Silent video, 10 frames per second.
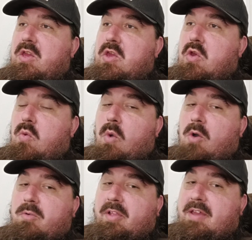You
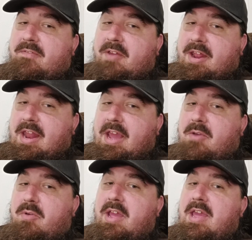won't live in
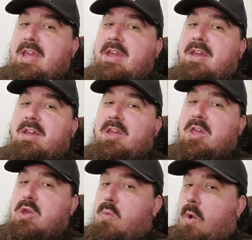iniquity.
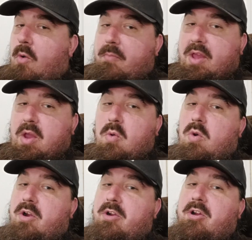You won't be a
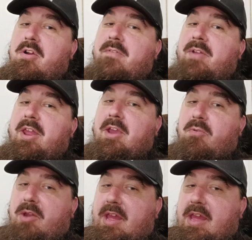worker of
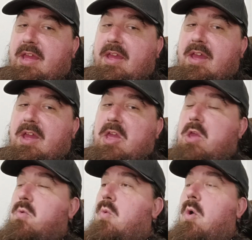iniquity.
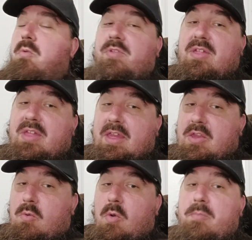You won't
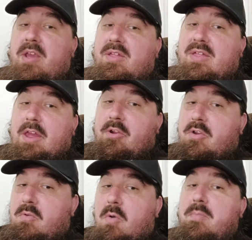be a sinner.
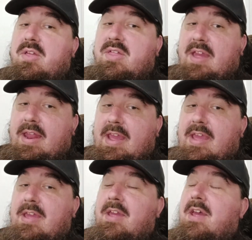You won't be
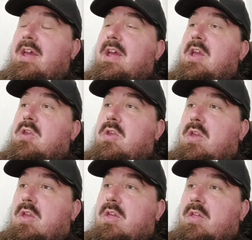sinning.
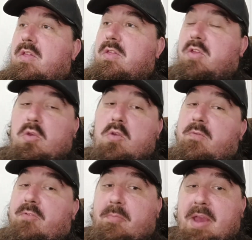So
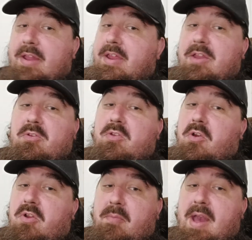you've repented. You
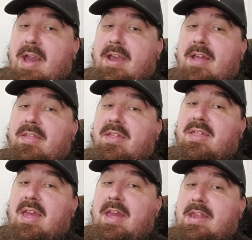turned your back on the
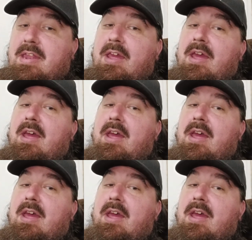sin.